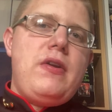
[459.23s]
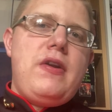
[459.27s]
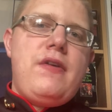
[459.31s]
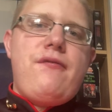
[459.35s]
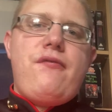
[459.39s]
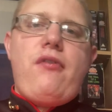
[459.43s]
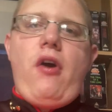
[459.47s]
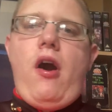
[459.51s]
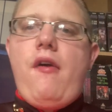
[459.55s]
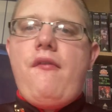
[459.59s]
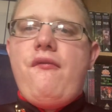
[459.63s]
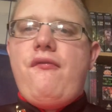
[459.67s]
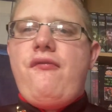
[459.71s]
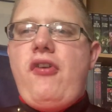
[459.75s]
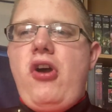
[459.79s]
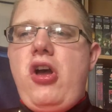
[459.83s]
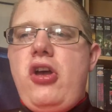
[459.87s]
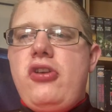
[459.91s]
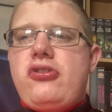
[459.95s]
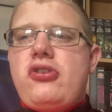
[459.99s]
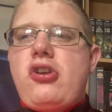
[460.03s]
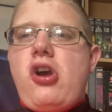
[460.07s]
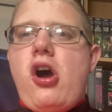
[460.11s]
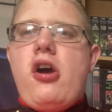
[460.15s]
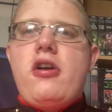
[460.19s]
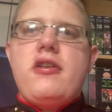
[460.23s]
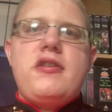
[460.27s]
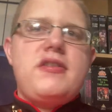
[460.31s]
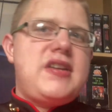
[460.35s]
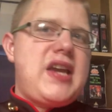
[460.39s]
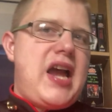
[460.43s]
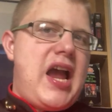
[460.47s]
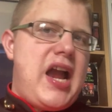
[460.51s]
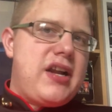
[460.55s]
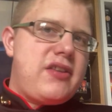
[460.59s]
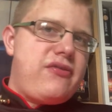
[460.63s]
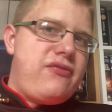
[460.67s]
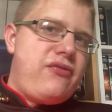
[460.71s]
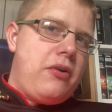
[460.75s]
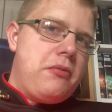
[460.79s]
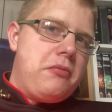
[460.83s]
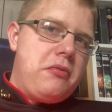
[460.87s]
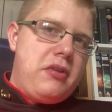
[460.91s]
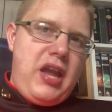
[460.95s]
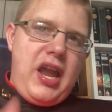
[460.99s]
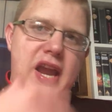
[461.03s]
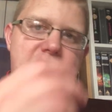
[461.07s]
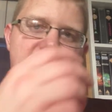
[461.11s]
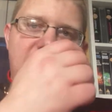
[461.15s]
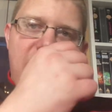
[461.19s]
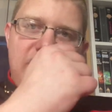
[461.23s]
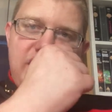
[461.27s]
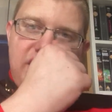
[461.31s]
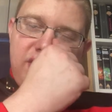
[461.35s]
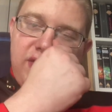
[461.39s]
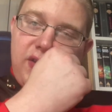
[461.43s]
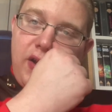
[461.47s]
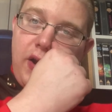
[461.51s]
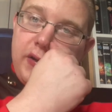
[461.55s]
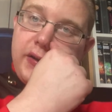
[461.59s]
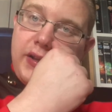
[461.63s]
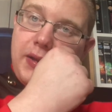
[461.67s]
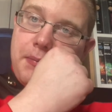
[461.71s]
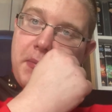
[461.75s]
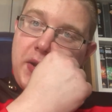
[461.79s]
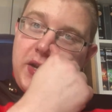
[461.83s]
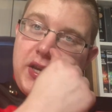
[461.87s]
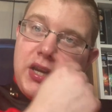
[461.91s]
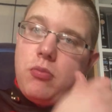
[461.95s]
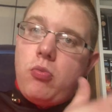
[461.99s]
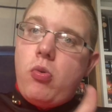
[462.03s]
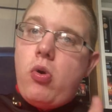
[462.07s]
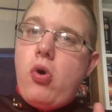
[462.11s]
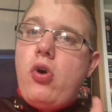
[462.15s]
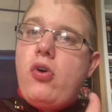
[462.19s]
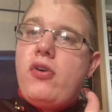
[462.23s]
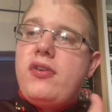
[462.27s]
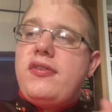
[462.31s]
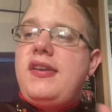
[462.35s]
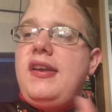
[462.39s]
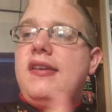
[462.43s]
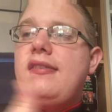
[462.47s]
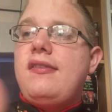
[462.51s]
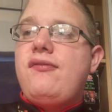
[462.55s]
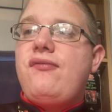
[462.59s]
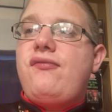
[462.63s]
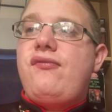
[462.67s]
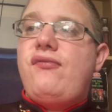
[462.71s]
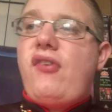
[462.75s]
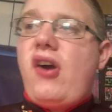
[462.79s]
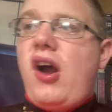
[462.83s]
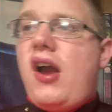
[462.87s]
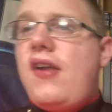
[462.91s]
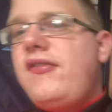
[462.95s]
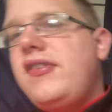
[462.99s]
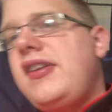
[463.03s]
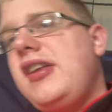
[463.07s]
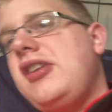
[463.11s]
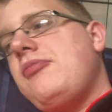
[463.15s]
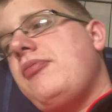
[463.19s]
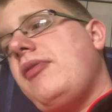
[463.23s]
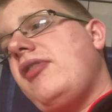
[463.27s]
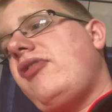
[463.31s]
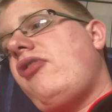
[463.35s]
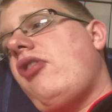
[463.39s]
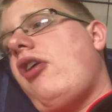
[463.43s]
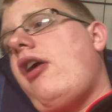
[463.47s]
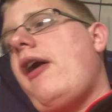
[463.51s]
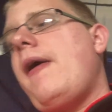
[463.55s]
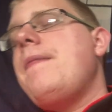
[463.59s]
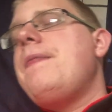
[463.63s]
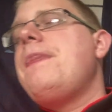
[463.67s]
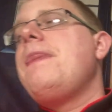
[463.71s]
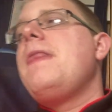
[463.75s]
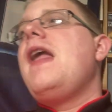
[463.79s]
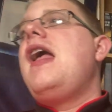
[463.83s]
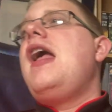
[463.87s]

from First Contact, from aka the start of Dominion War season 5 of Deep Space Nine.